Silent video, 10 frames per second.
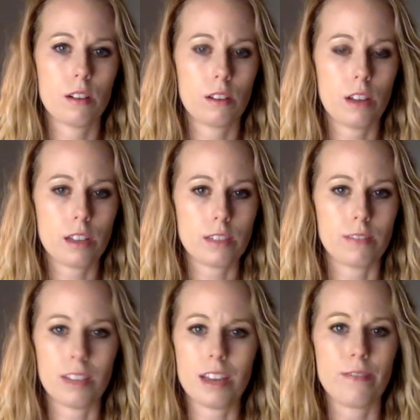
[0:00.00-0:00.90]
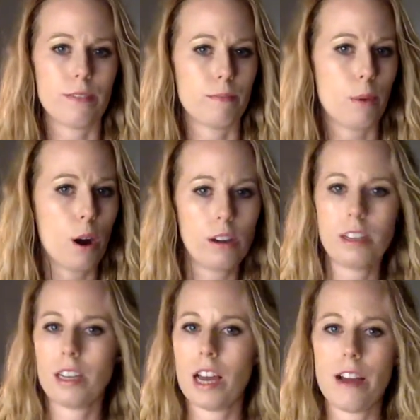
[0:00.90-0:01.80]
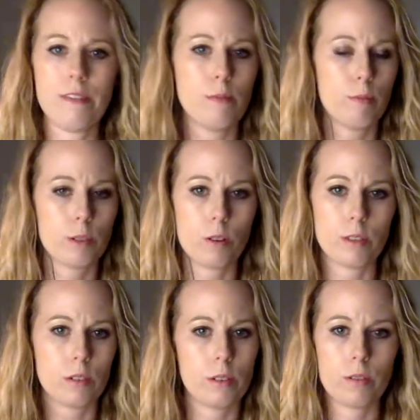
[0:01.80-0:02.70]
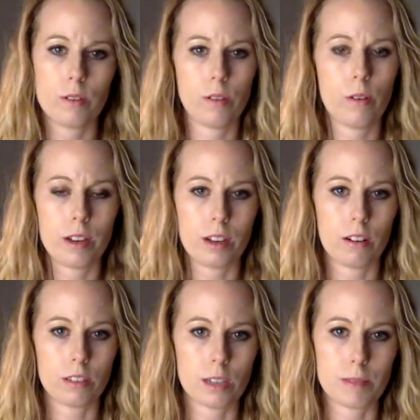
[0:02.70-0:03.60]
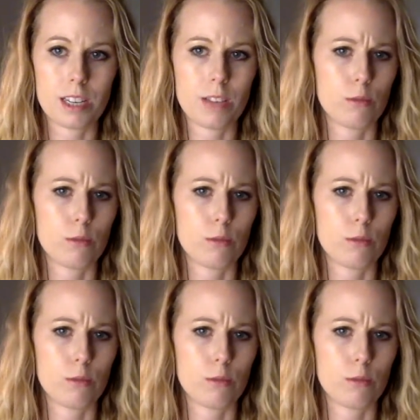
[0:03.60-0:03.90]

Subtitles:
lots of life and partying, and everyone was always going at all times of day. There